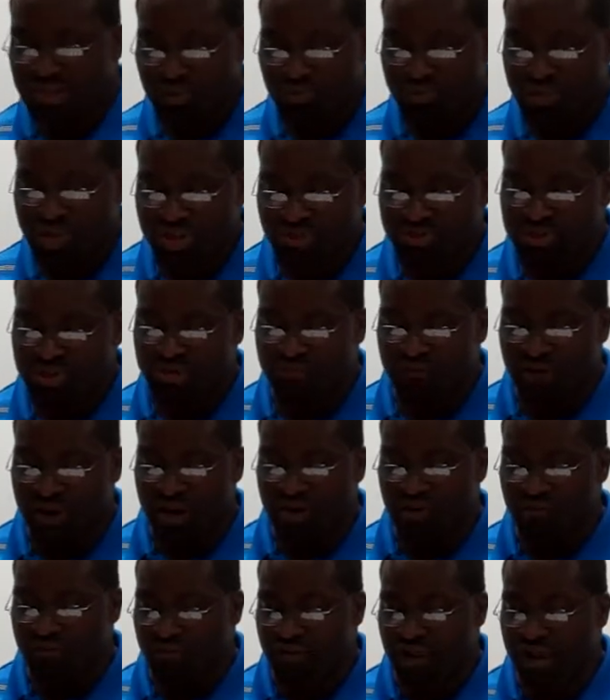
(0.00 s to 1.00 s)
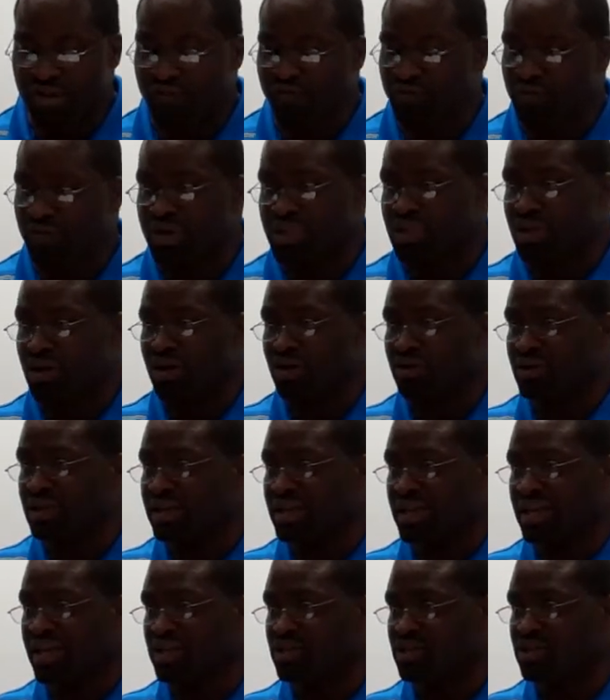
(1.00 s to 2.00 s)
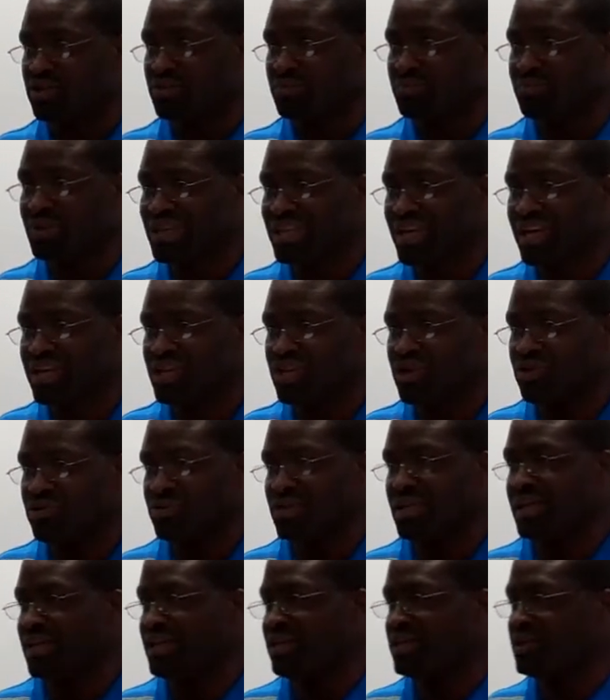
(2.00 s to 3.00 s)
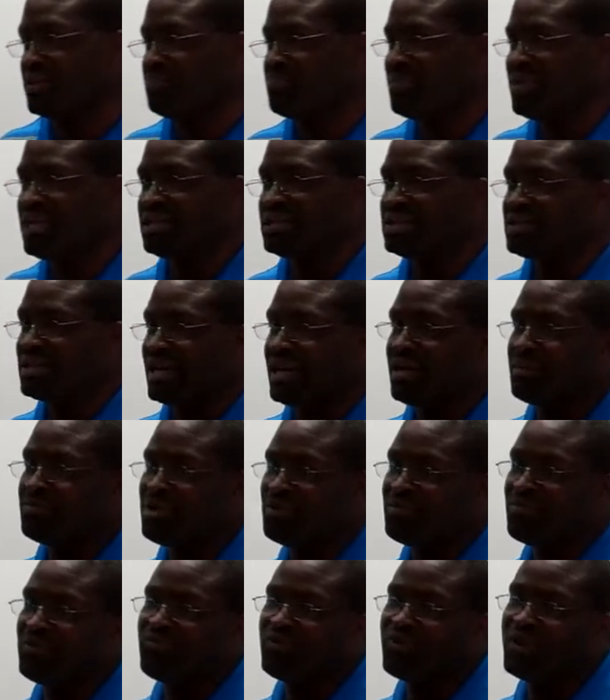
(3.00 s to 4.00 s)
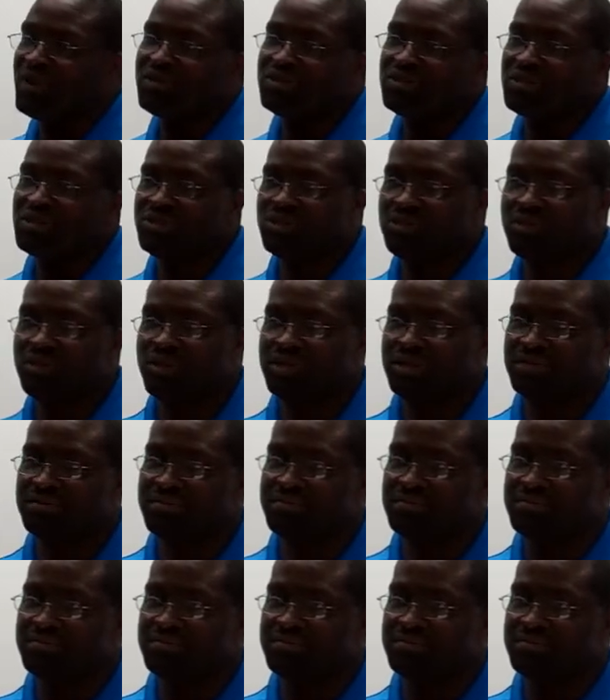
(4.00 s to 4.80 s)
I want to be found faithful in all that I do, but I know that in the meantime, I'm going to fall short.